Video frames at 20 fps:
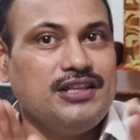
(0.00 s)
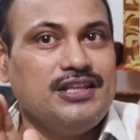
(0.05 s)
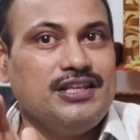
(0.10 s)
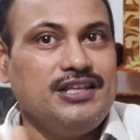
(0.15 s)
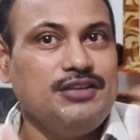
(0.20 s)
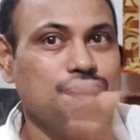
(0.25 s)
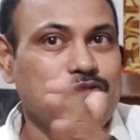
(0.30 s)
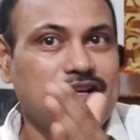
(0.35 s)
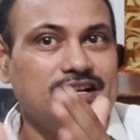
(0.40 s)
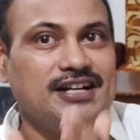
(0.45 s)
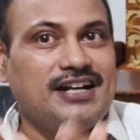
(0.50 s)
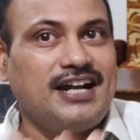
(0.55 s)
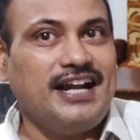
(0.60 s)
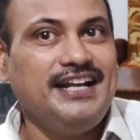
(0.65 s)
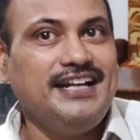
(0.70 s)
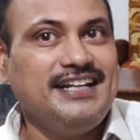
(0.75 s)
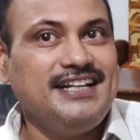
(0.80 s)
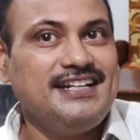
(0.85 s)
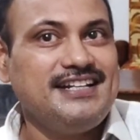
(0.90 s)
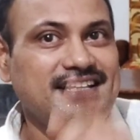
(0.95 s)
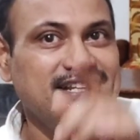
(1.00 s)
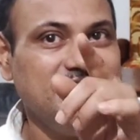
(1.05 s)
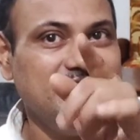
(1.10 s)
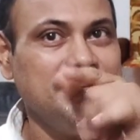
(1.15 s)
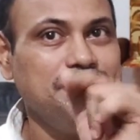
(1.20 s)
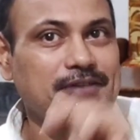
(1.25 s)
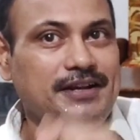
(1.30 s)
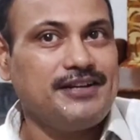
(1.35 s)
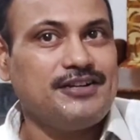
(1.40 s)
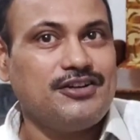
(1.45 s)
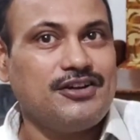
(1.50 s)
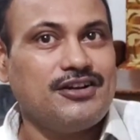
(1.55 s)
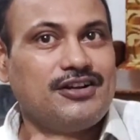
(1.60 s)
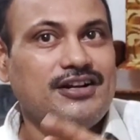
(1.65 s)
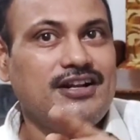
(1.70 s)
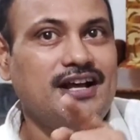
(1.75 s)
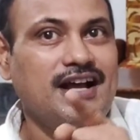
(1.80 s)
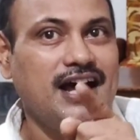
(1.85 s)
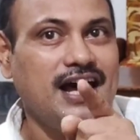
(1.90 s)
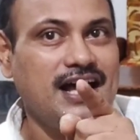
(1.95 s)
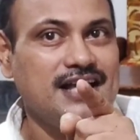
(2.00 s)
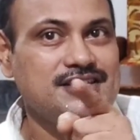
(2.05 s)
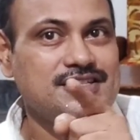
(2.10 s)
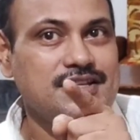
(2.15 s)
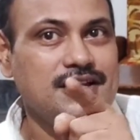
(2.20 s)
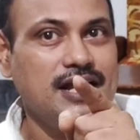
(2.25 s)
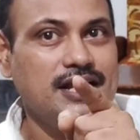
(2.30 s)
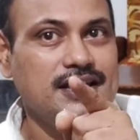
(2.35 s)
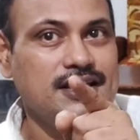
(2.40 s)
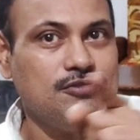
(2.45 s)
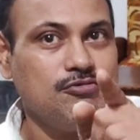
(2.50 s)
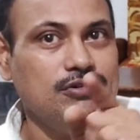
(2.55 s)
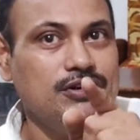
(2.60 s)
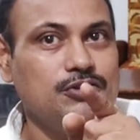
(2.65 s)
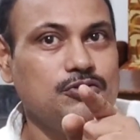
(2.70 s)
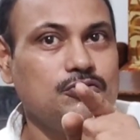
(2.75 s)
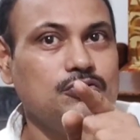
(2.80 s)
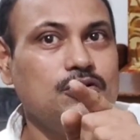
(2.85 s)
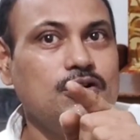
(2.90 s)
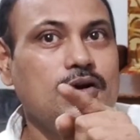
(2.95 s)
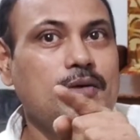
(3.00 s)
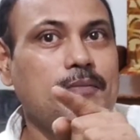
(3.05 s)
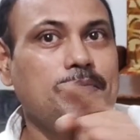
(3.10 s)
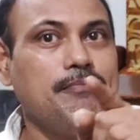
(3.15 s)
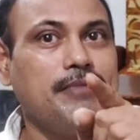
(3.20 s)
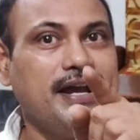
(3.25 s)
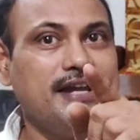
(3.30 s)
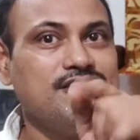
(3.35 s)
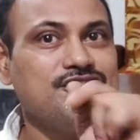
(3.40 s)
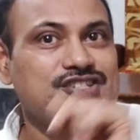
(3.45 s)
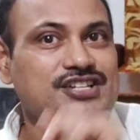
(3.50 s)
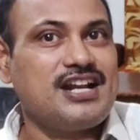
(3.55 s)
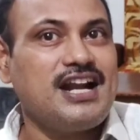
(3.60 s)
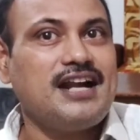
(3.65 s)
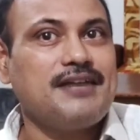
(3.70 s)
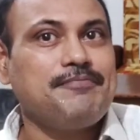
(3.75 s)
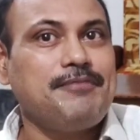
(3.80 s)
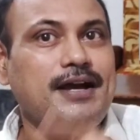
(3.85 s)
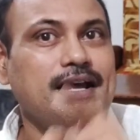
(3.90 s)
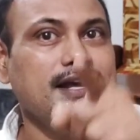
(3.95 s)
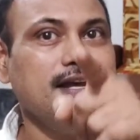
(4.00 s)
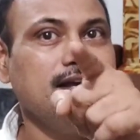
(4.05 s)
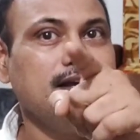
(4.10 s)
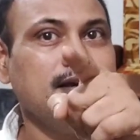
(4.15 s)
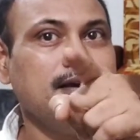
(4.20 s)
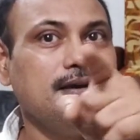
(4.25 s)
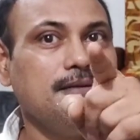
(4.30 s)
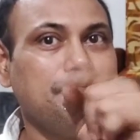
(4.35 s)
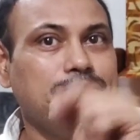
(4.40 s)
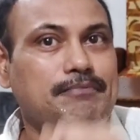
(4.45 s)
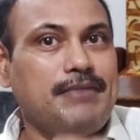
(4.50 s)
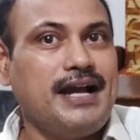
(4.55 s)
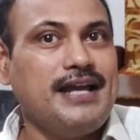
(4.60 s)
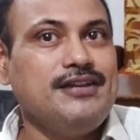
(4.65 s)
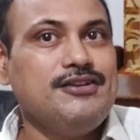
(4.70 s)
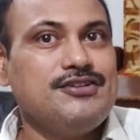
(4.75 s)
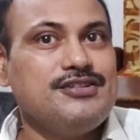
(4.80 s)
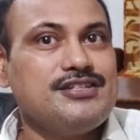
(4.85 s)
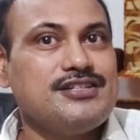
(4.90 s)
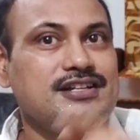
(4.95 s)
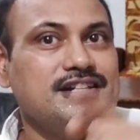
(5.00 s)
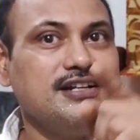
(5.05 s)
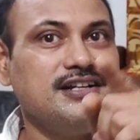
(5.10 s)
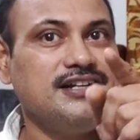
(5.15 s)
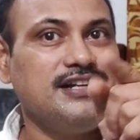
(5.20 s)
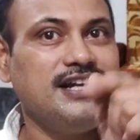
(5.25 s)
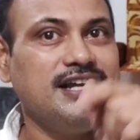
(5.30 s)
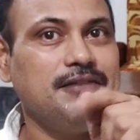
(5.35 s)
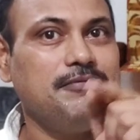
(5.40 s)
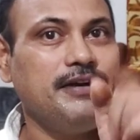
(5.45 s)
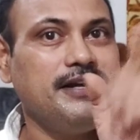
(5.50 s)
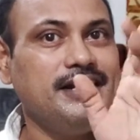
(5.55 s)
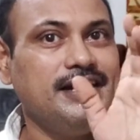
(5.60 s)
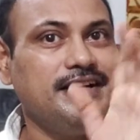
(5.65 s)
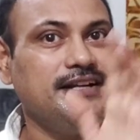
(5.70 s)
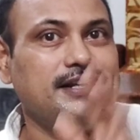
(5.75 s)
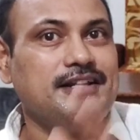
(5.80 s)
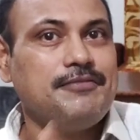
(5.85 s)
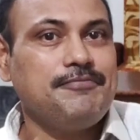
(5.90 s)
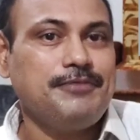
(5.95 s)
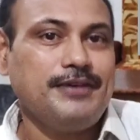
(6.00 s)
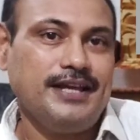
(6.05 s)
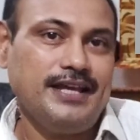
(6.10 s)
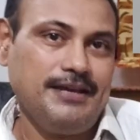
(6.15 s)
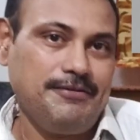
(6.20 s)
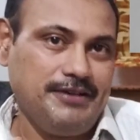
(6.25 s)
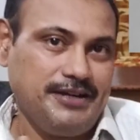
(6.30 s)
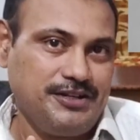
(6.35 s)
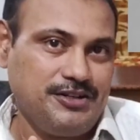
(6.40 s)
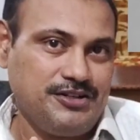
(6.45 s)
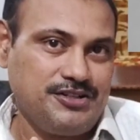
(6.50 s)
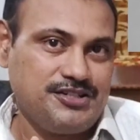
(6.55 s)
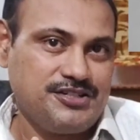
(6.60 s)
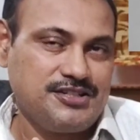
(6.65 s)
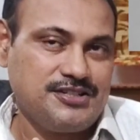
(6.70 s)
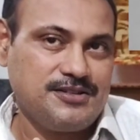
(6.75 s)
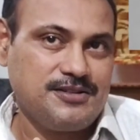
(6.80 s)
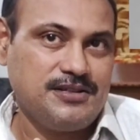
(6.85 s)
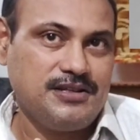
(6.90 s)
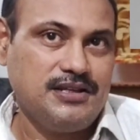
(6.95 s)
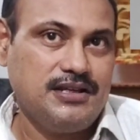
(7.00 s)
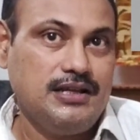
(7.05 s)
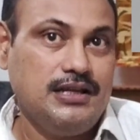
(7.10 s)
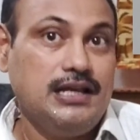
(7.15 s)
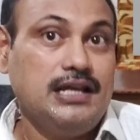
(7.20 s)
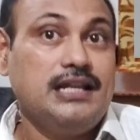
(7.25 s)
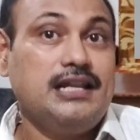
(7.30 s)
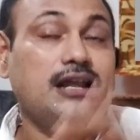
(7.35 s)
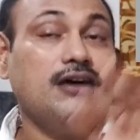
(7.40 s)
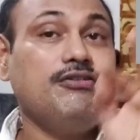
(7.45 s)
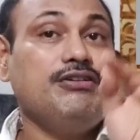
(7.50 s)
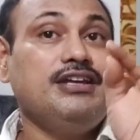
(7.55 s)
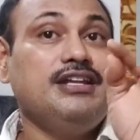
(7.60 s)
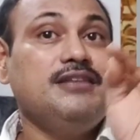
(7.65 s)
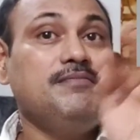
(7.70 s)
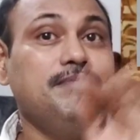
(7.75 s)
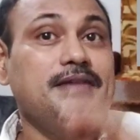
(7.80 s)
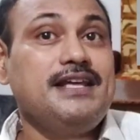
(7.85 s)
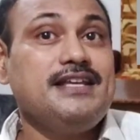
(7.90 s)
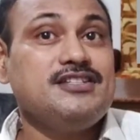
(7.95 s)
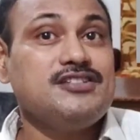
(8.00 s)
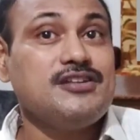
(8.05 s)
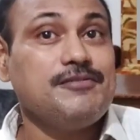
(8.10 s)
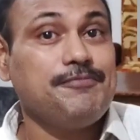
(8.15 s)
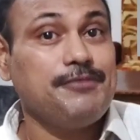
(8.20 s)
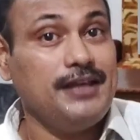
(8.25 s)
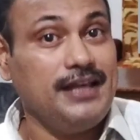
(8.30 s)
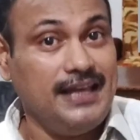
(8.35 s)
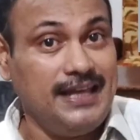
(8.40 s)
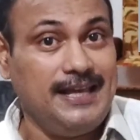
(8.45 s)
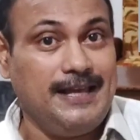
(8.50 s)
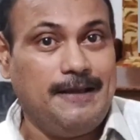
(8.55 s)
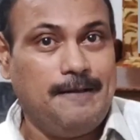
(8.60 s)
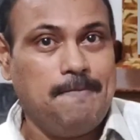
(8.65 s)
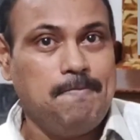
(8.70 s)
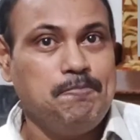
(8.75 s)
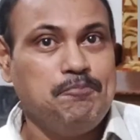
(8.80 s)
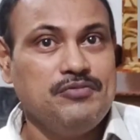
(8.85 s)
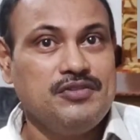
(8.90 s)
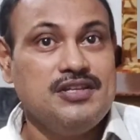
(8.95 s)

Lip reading: you can write it E vector as equal to minus grad phi minus del by del T of A vectors. Now in place of A,